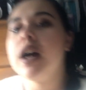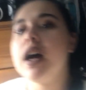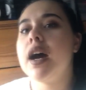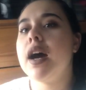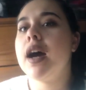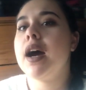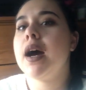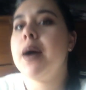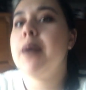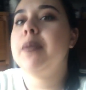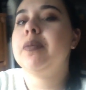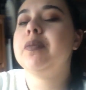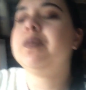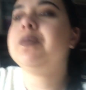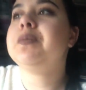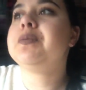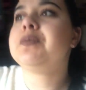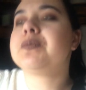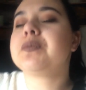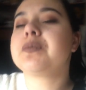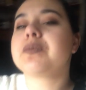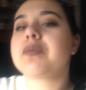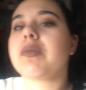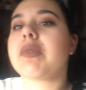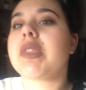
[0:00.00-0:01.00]
on
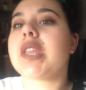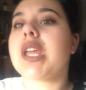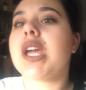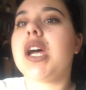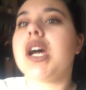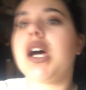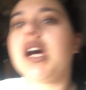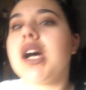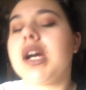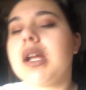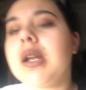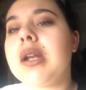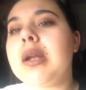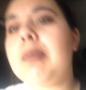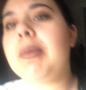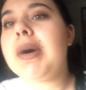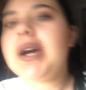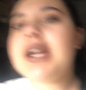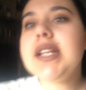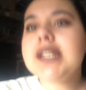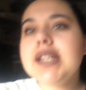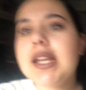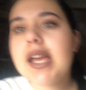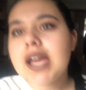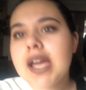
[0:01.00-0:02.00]
a
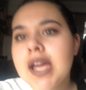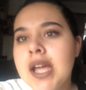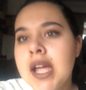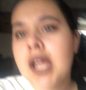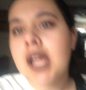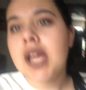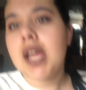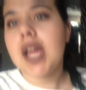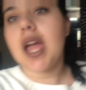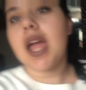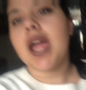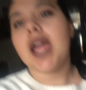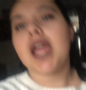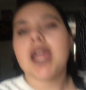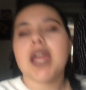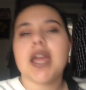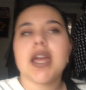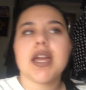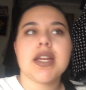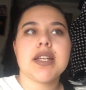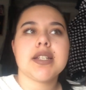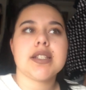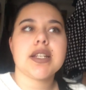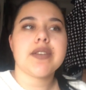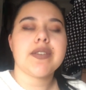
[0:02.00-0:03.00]
Monday
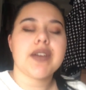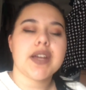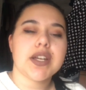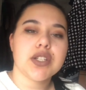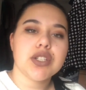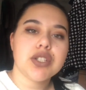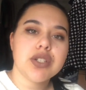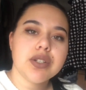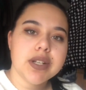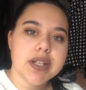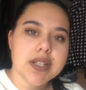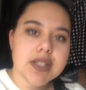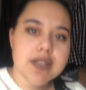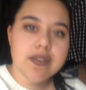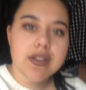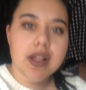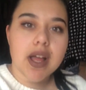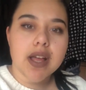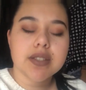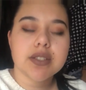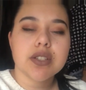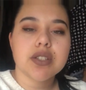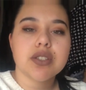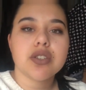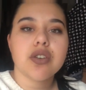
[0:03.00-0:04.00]
and I've had 2 days of
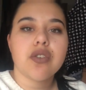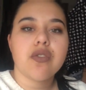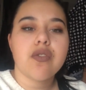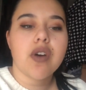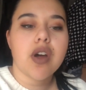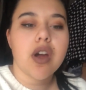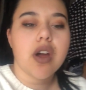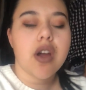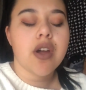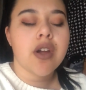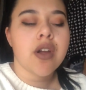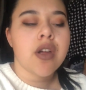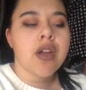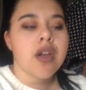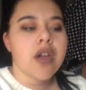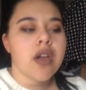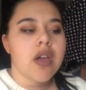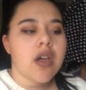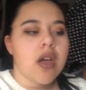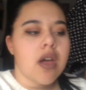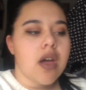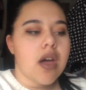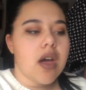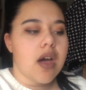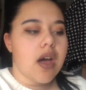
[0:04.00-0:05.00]
classes so far.
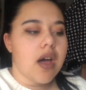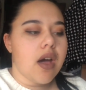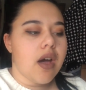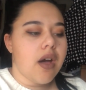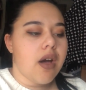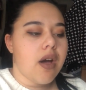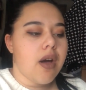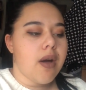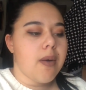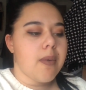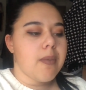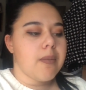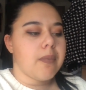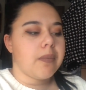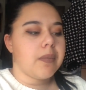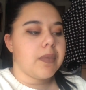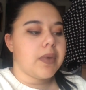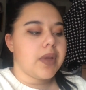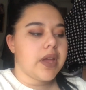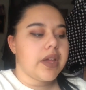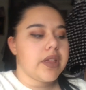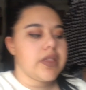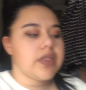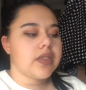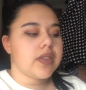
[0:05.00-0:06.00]

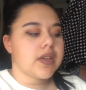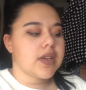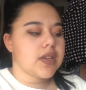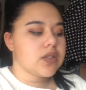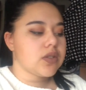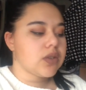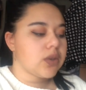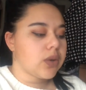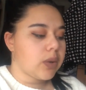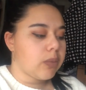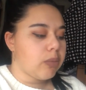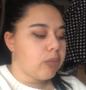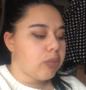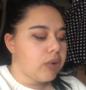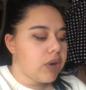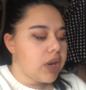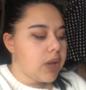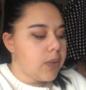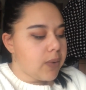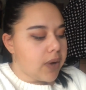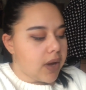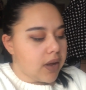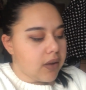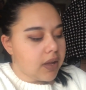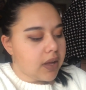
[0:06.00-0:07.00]
And things are going
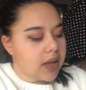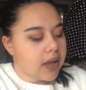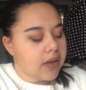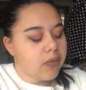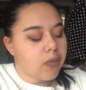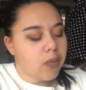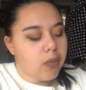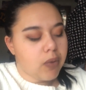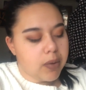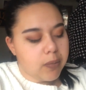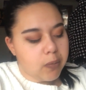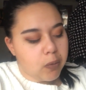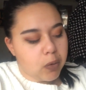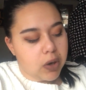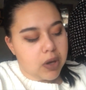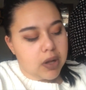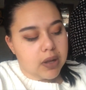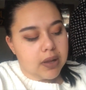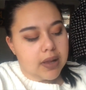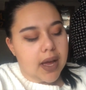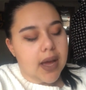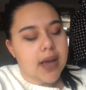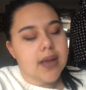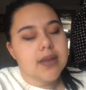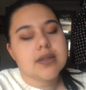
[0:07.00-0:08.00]
pretty well. I have one more
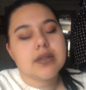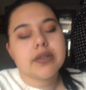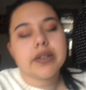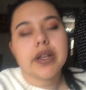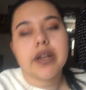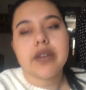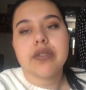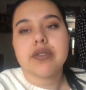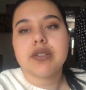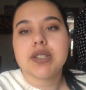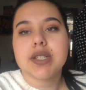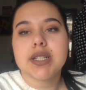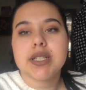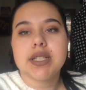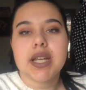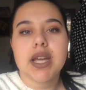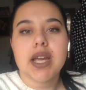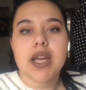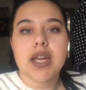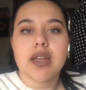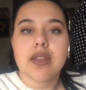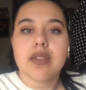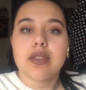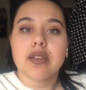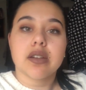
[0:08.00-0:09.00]
class left
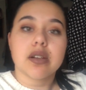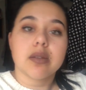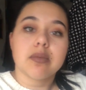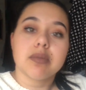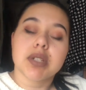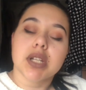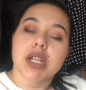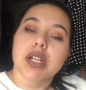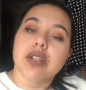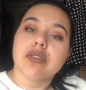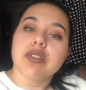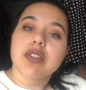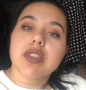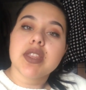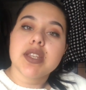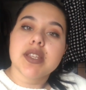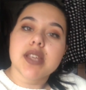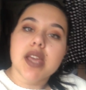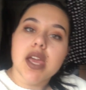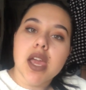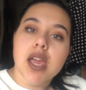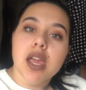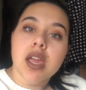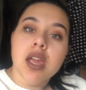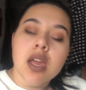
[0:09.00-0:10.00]
today and then I'm done for the
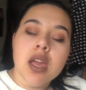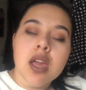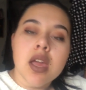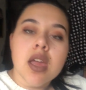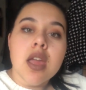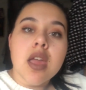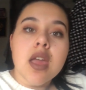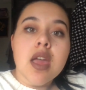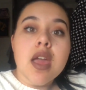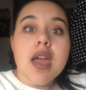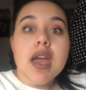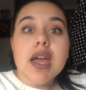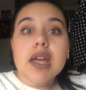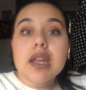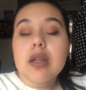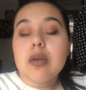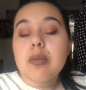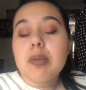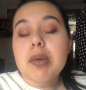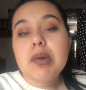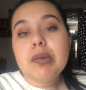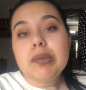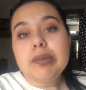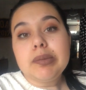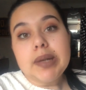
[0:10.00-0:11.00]
day and I'll
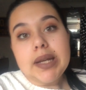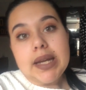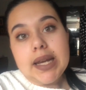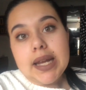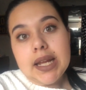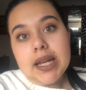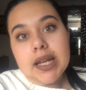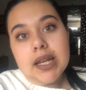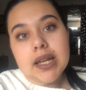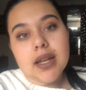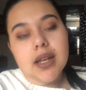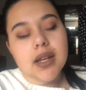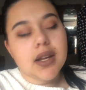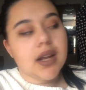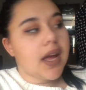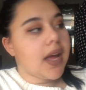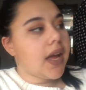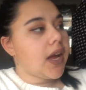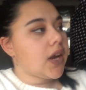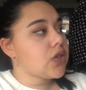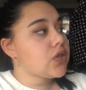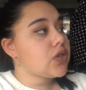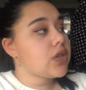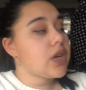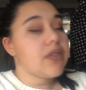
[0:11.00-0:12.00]
be reading, and
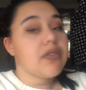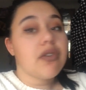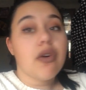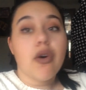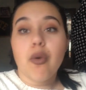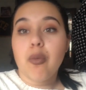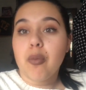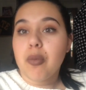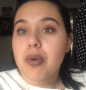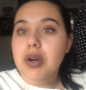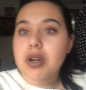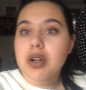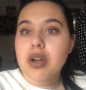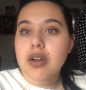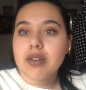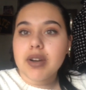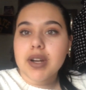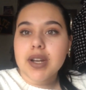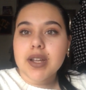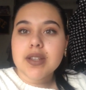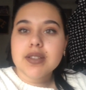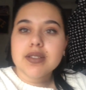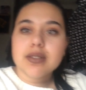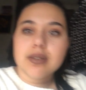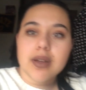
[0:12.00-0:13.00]
I actually have homework
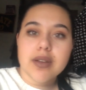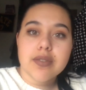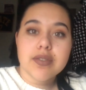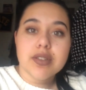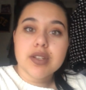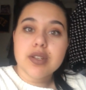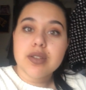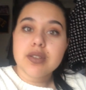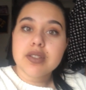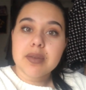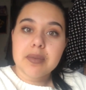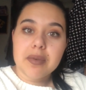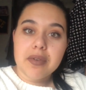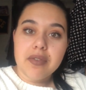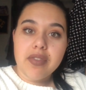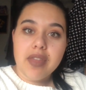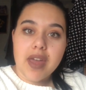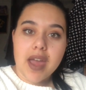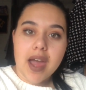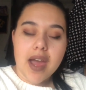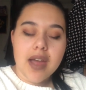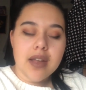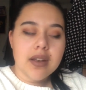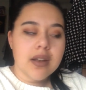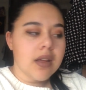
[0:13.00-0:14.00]
already, so I have to do some of
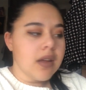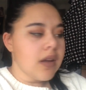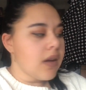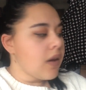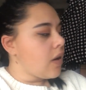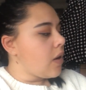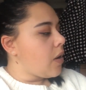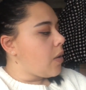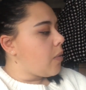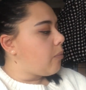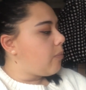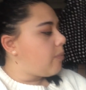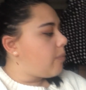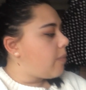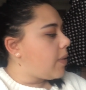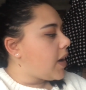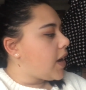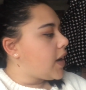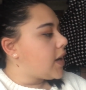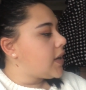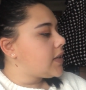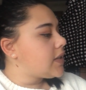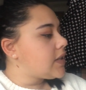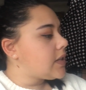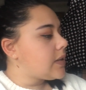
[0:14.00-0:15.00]
that.
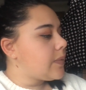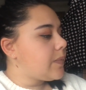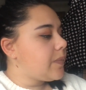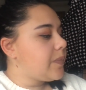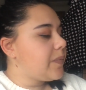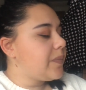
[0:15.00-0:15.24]
But